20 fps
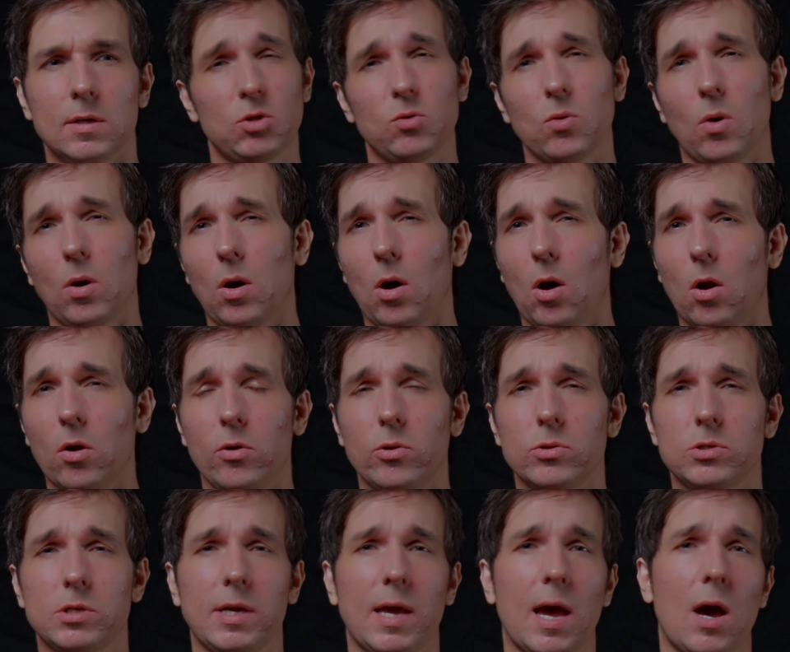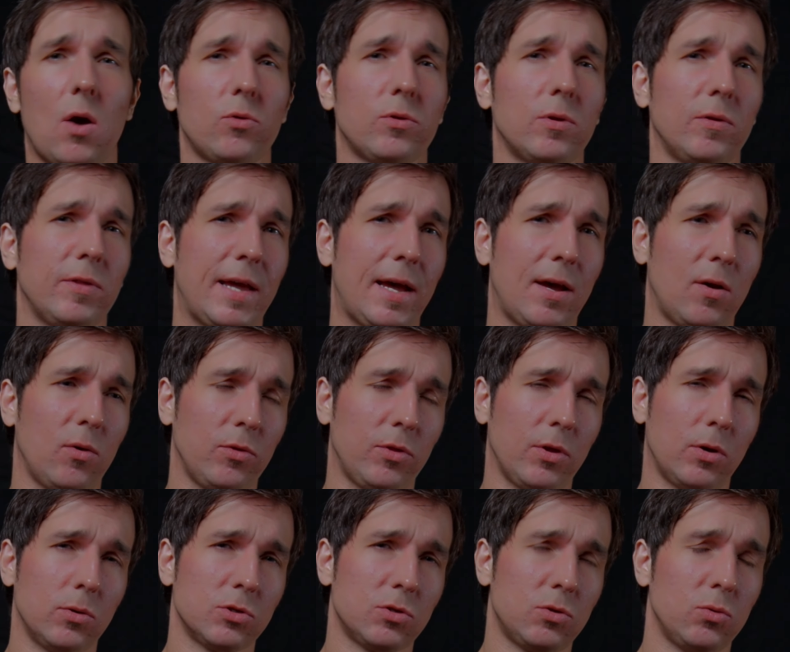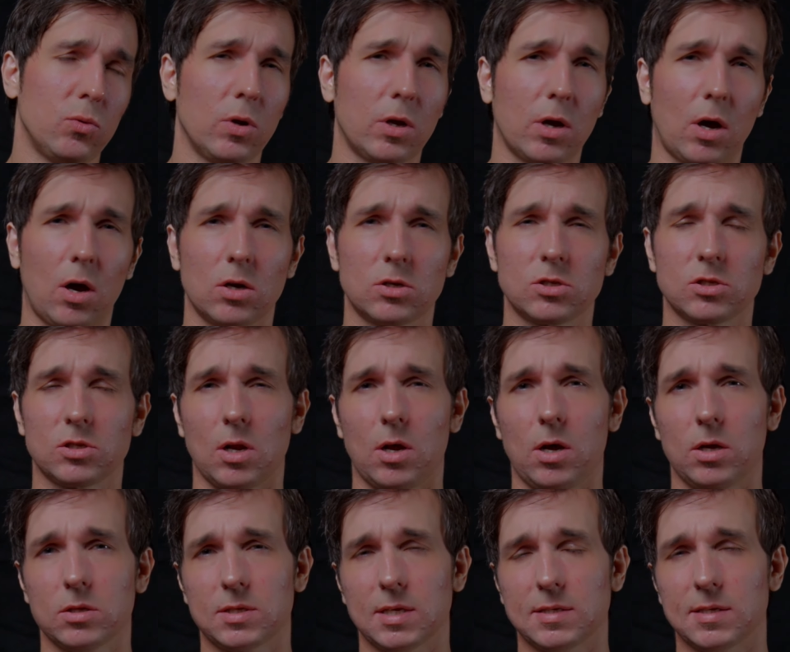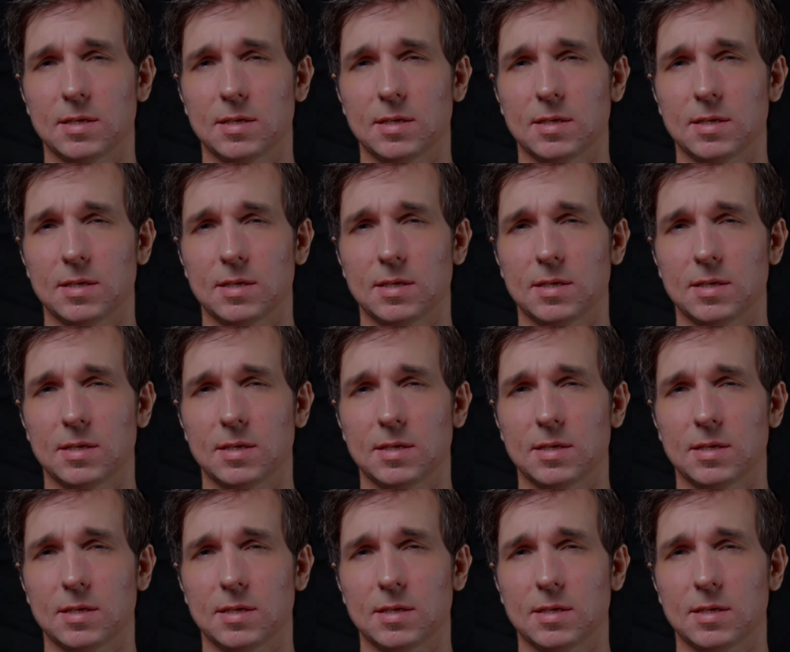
But you are losing out on those dual card slots.